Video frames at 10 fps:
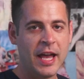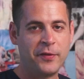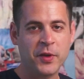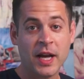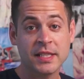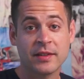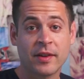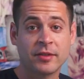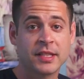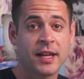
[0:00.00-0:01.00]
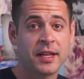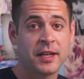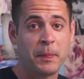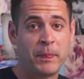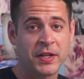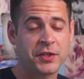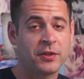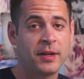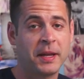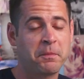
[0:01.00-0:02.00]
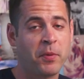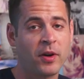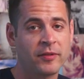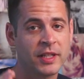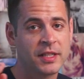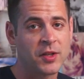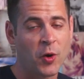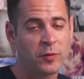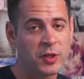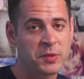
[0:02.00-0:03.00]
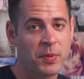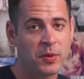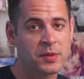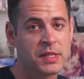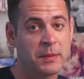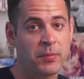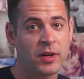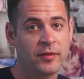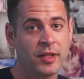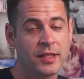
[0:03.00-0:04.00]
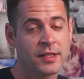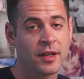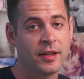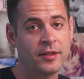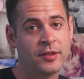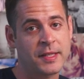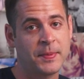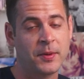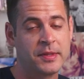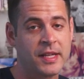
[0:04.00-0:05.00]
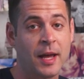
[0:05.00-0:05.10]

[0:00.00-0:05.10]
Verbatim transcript: If you guys have ever taken a picture and part of it is overexposed and part of it is underexposed,